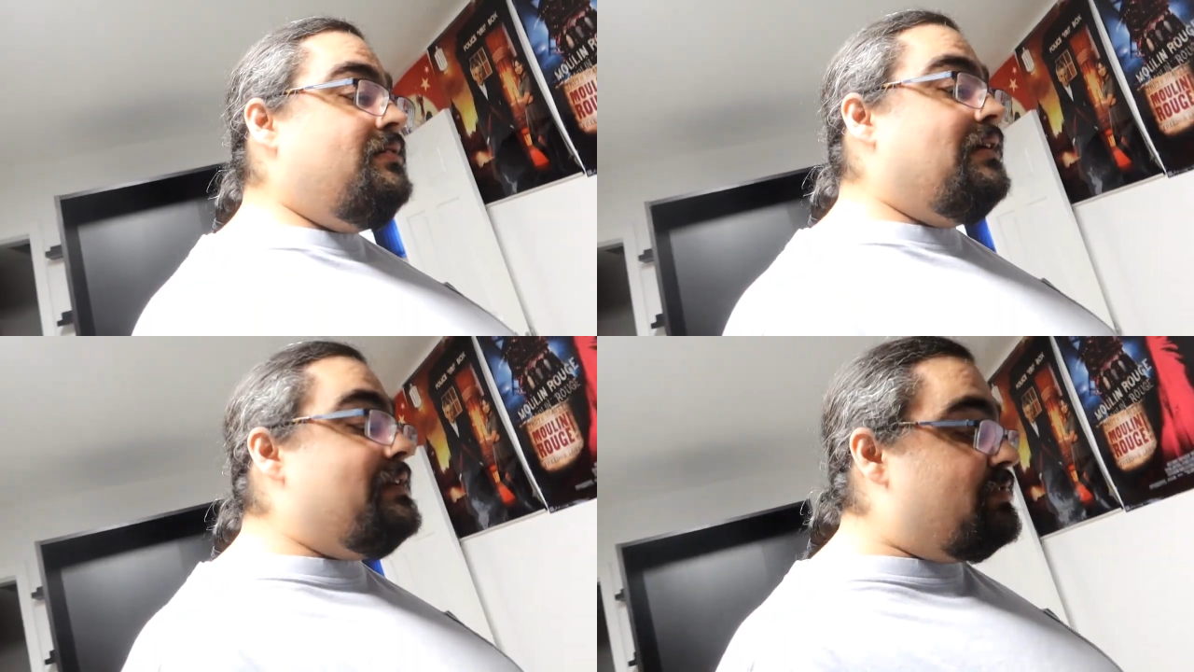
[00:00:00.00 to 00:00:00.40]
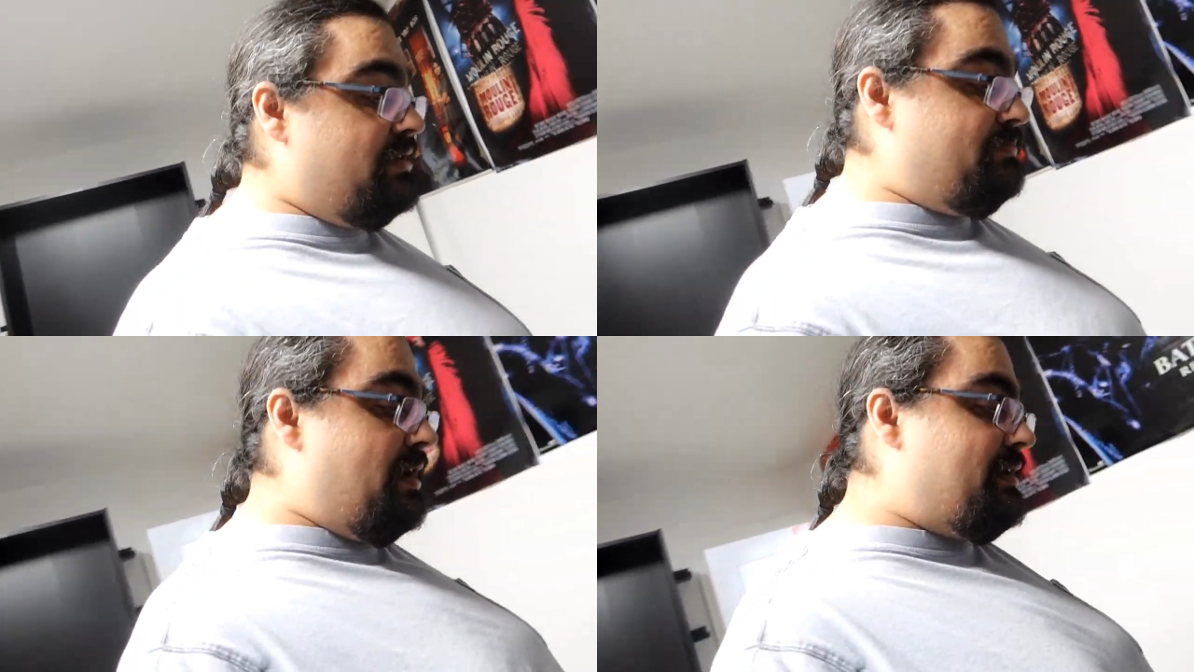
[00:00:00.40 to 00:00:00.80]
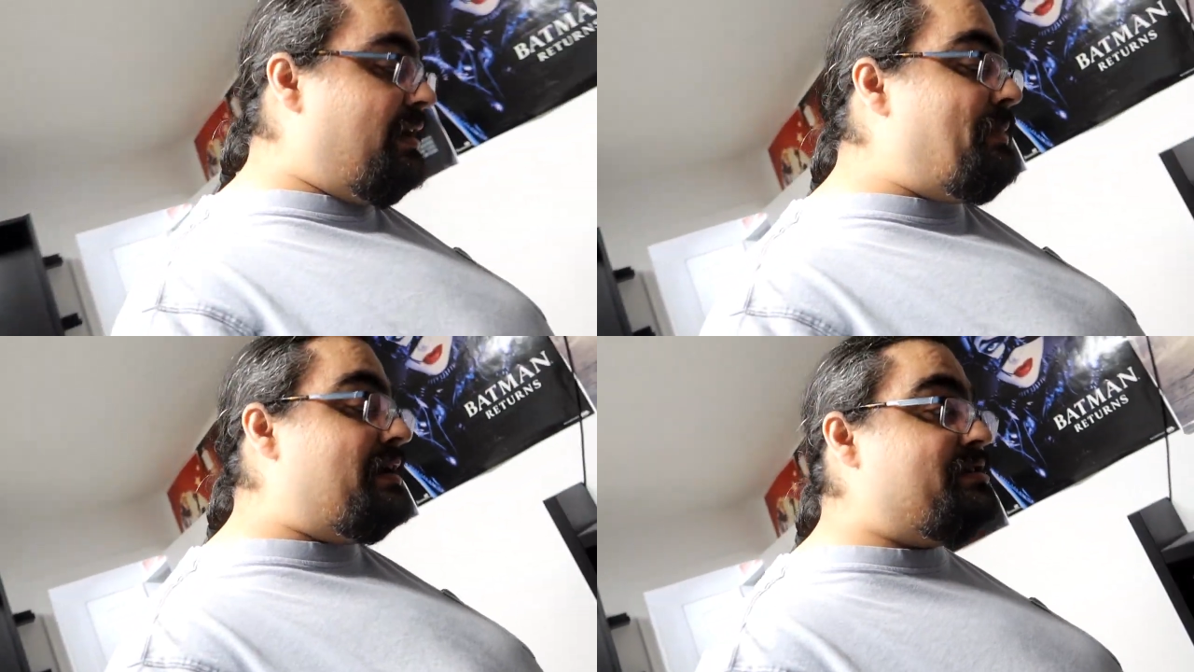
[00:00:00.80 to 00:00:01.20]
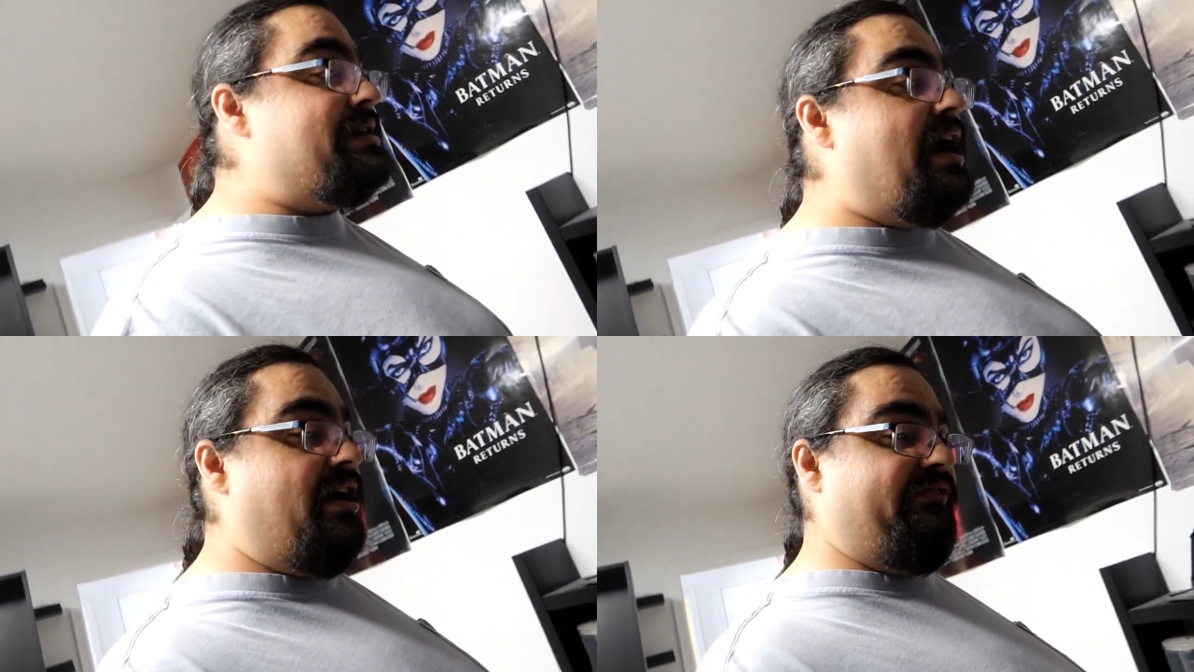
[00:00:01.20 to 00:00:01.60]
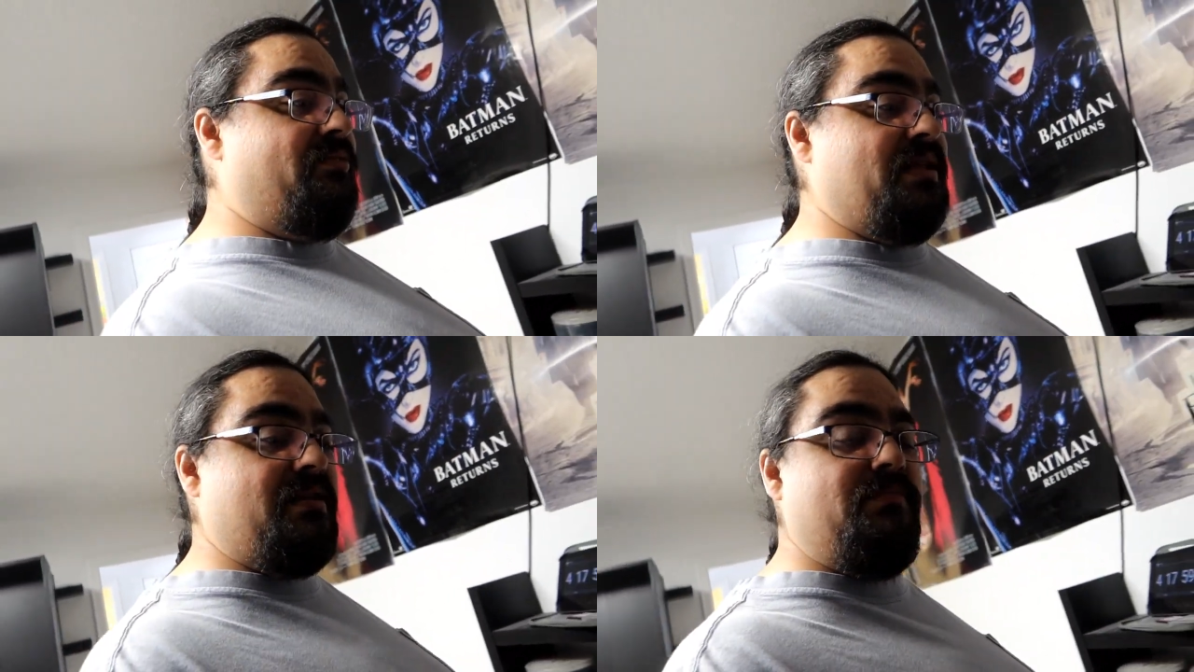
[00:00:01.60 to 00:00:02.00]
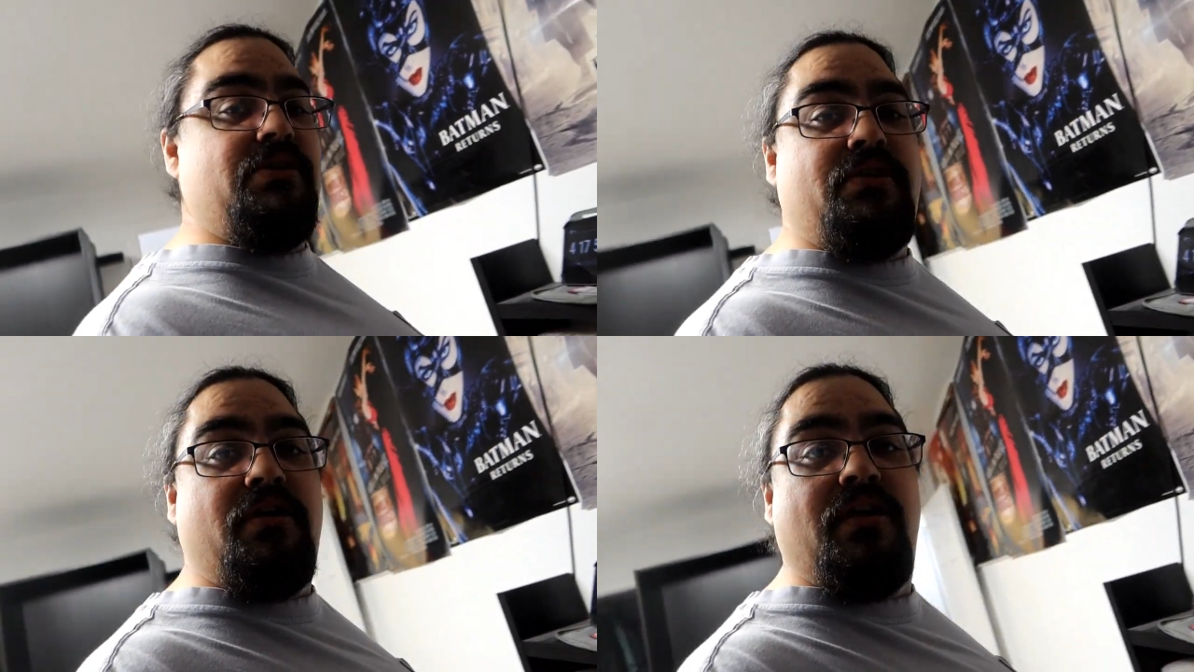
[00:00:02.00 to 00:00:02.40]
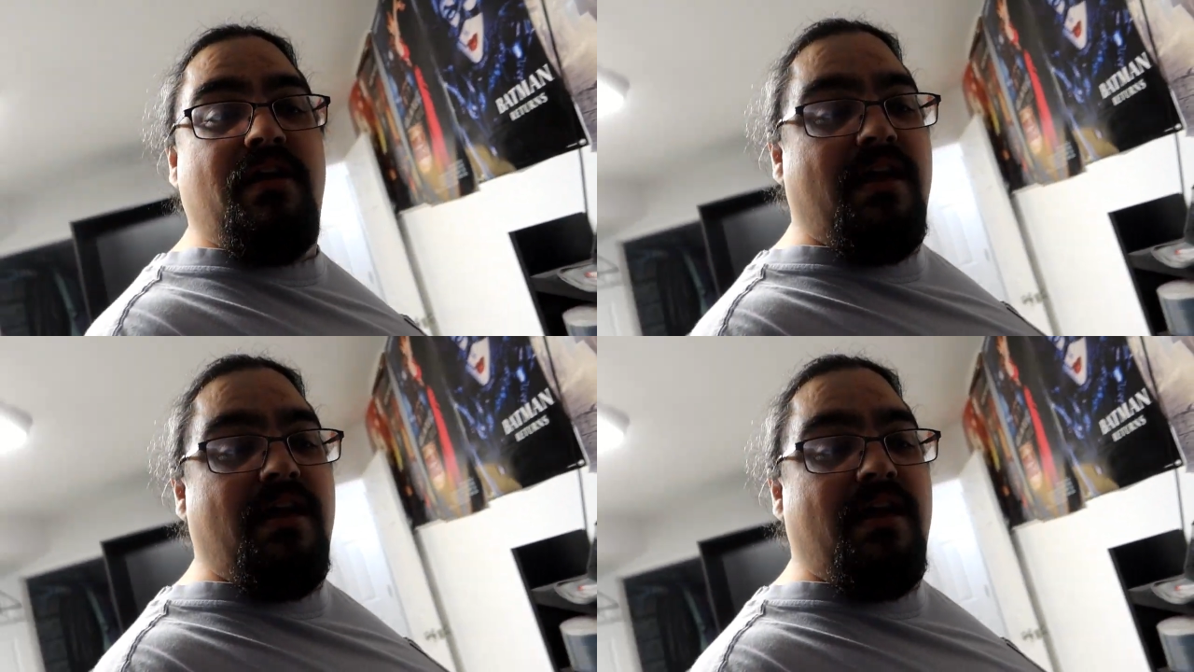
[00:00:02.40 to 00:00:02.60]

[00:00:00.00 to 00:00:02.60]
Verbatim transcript: it's only blocking my chair from the computer.